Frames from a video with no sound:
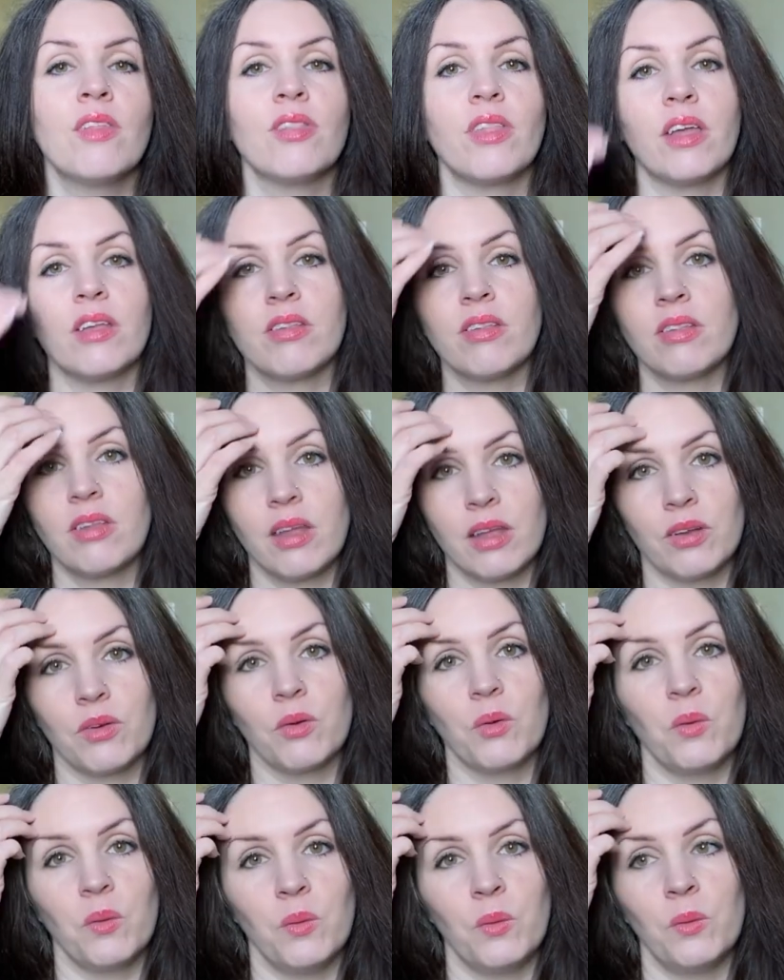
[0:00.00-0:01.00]
They
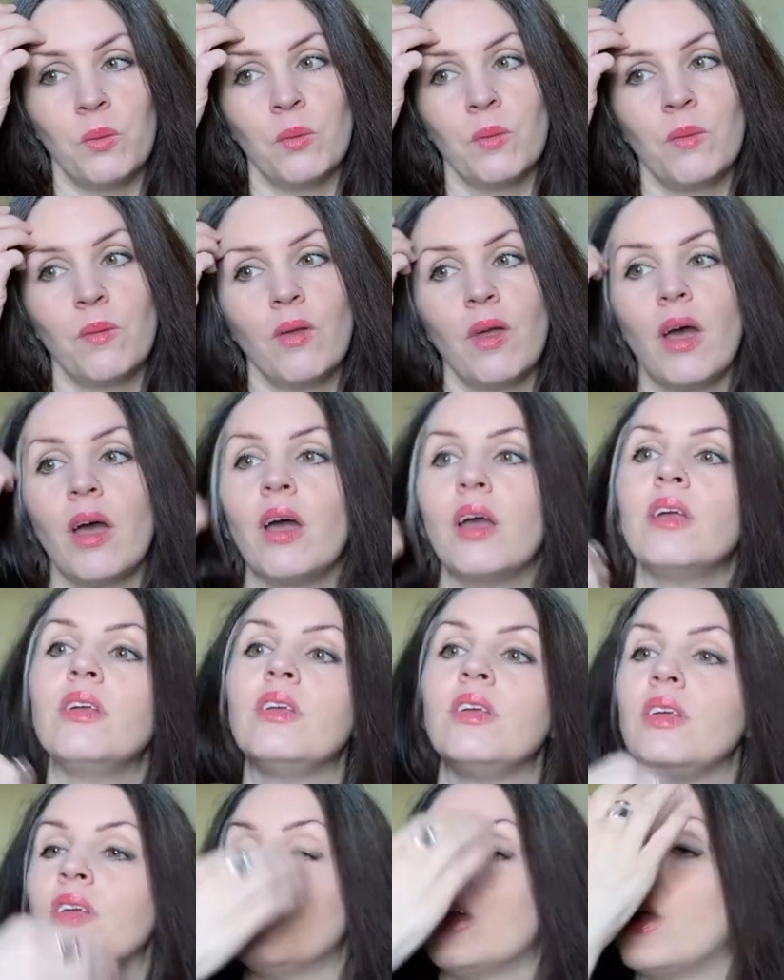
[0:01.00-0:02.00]
signal
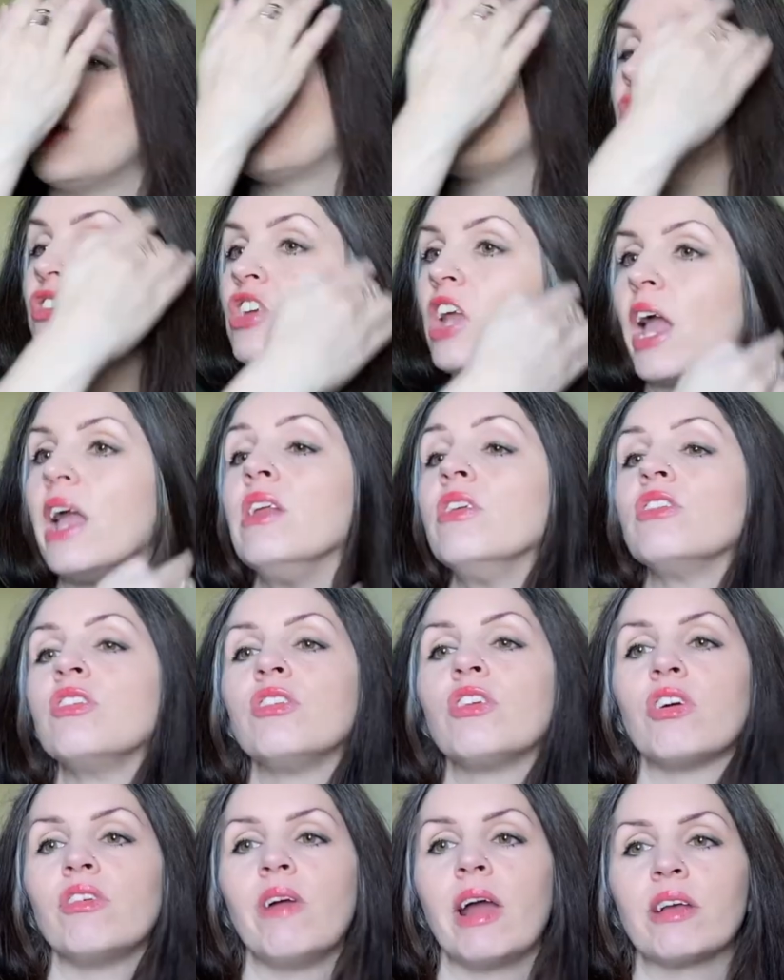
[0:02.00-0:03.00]
you know, a change in
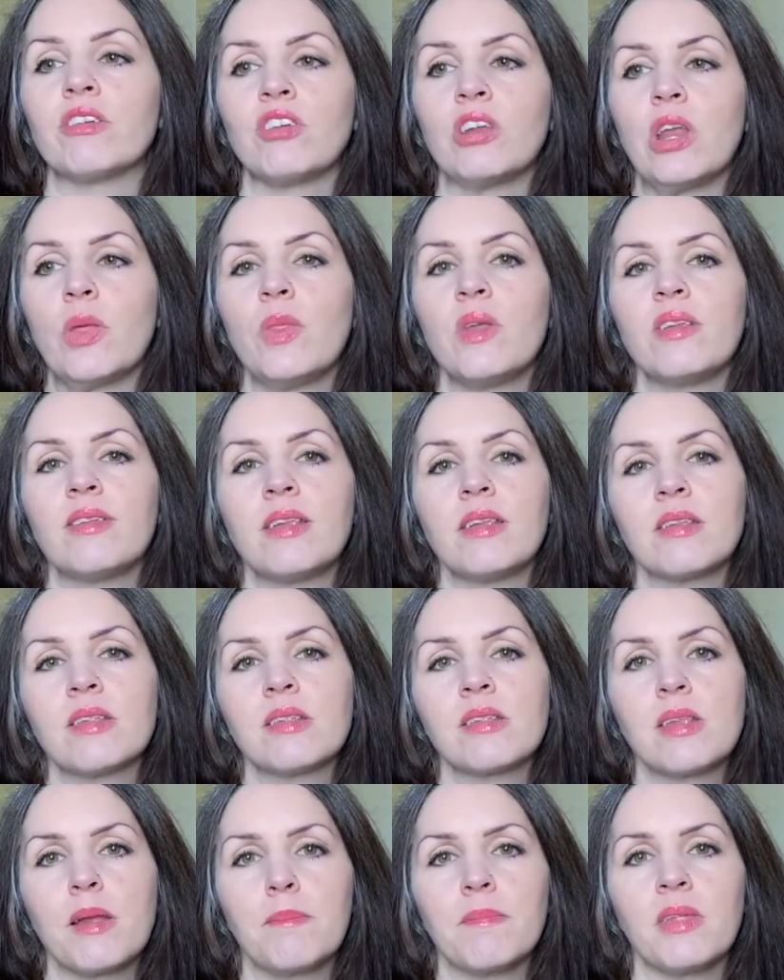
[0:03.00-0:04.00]
direction. And this isn't
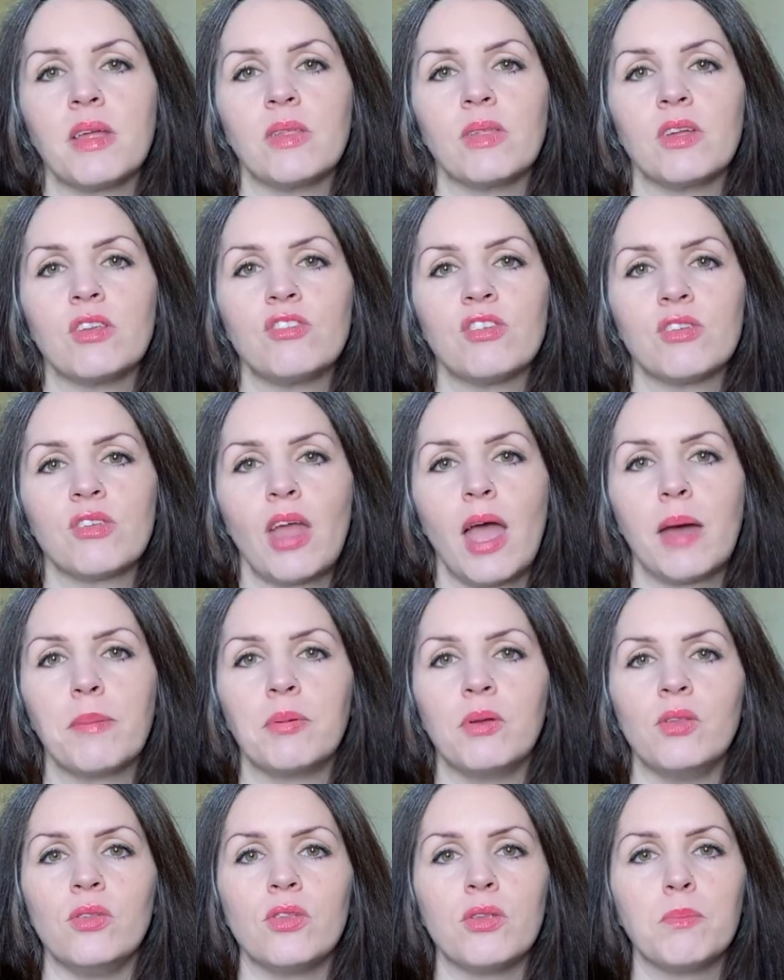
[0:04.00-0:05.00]
something that just
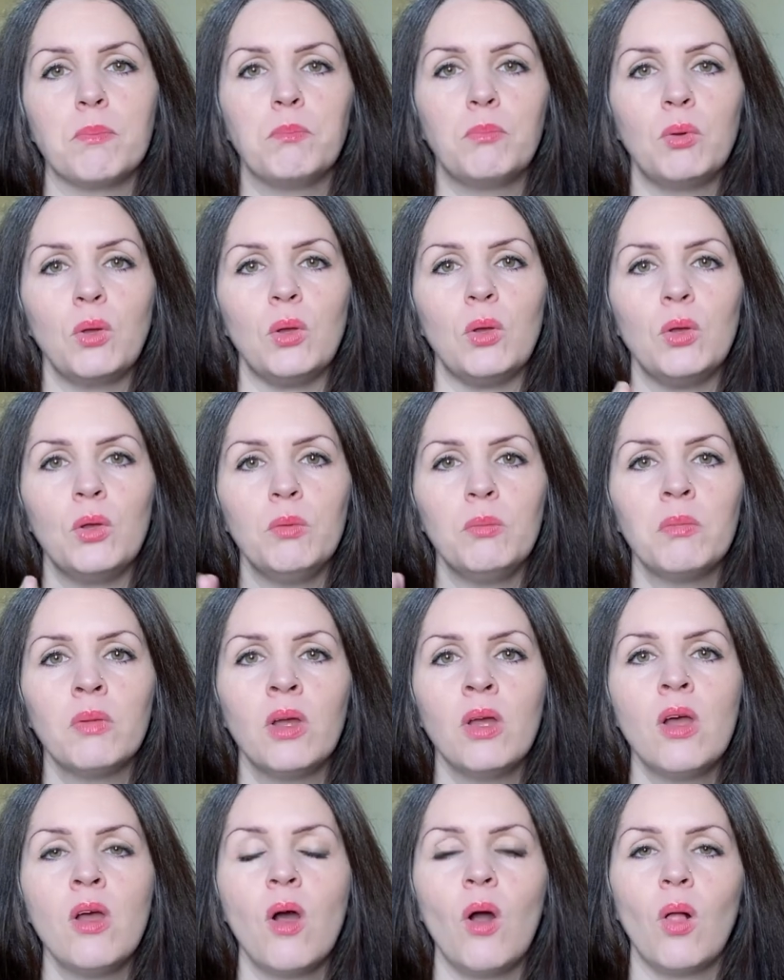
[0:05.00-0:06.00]
happens, boom,
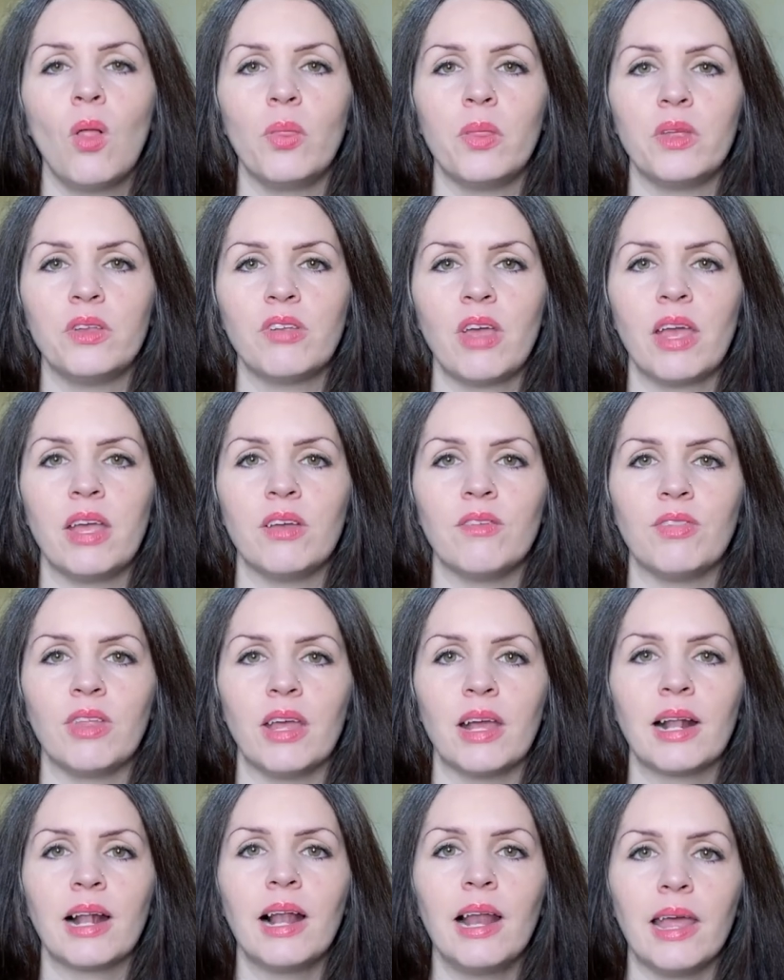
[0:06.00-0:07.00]
on the day of the
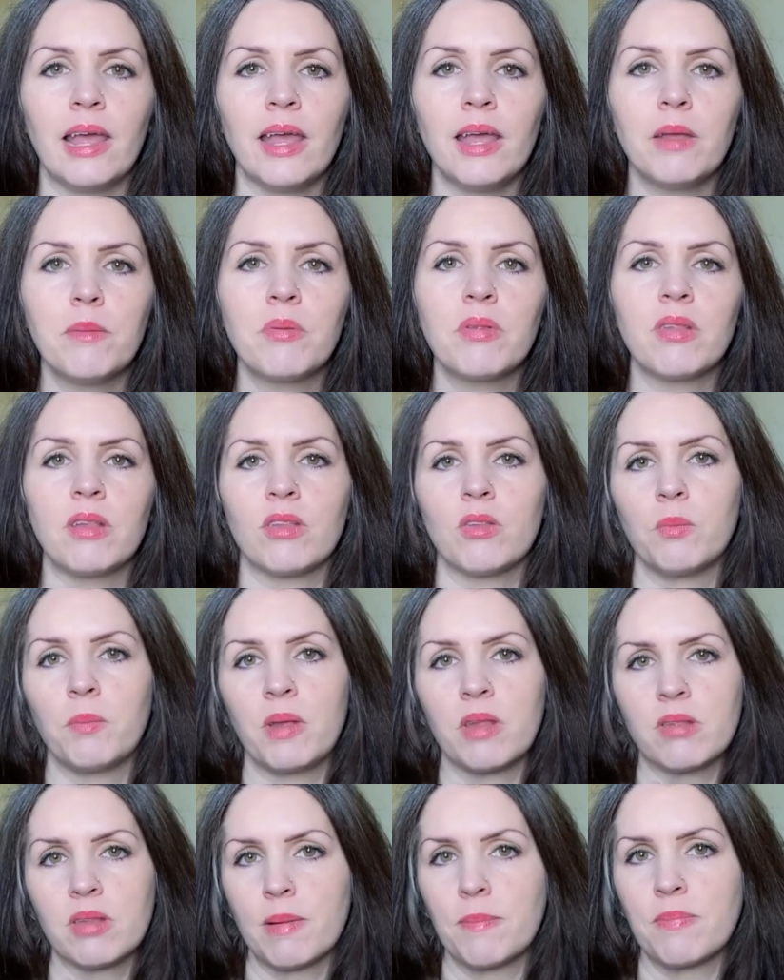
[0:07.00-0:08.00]
eclipse. This will
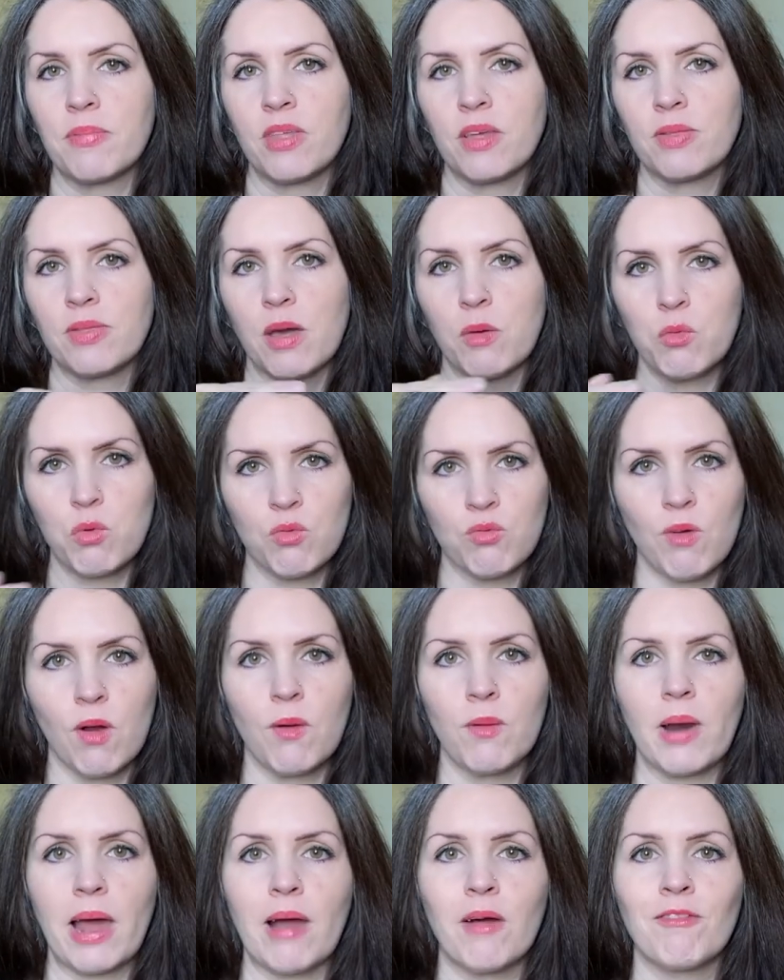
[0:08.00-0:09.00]
be something that will
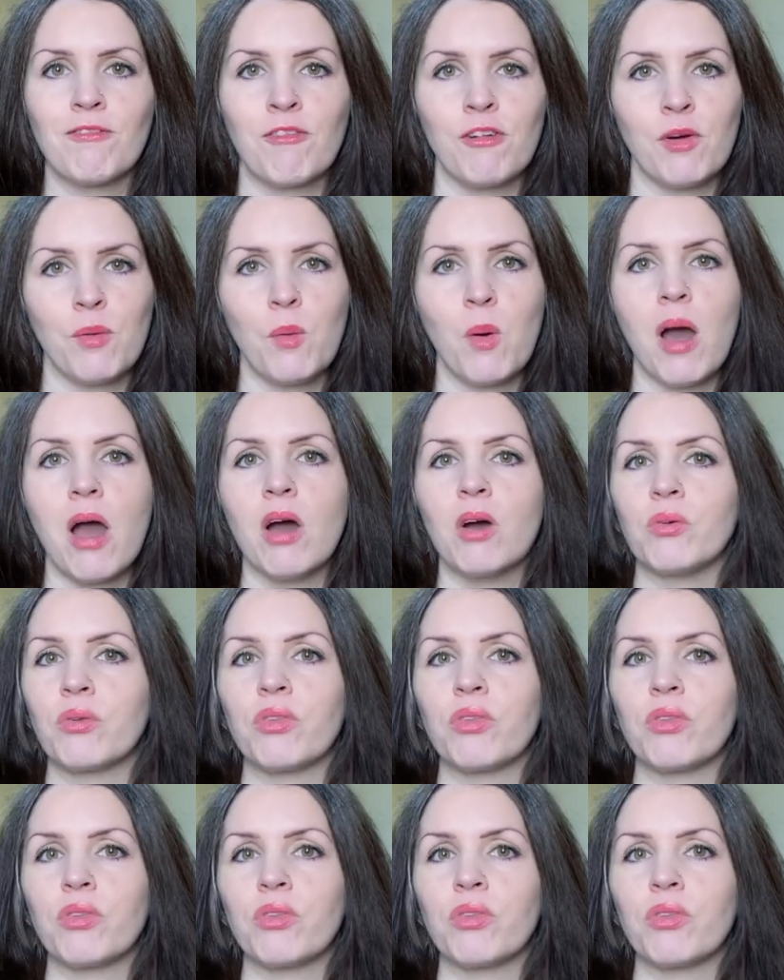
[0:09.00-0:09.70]
roll out for a while.